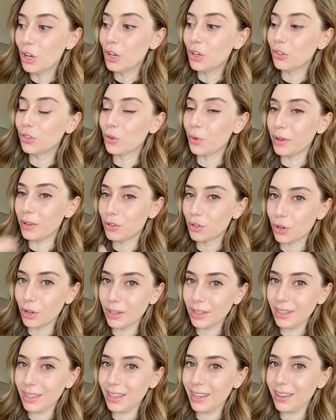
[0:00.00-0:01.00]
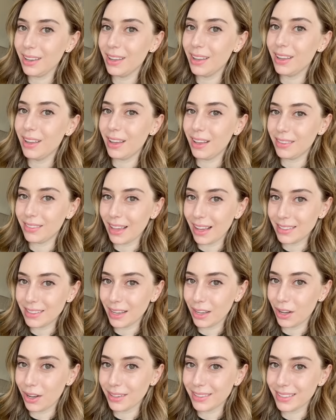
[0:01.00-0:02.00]
So internally, its
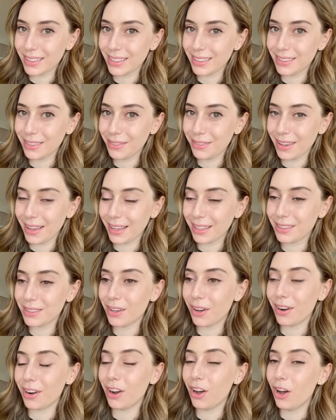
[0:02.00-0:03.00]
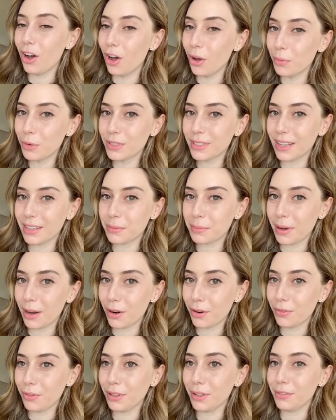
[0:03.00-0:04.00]
antioxidant effects are almost as
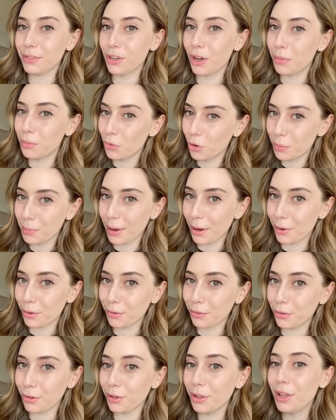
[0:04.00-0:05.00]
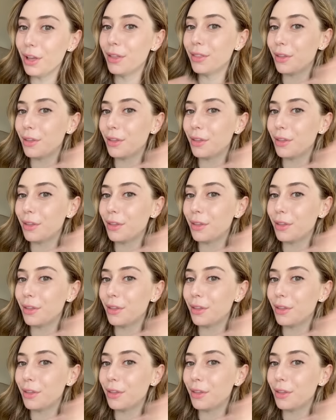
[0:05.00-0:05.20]
powerful, if not more powerful,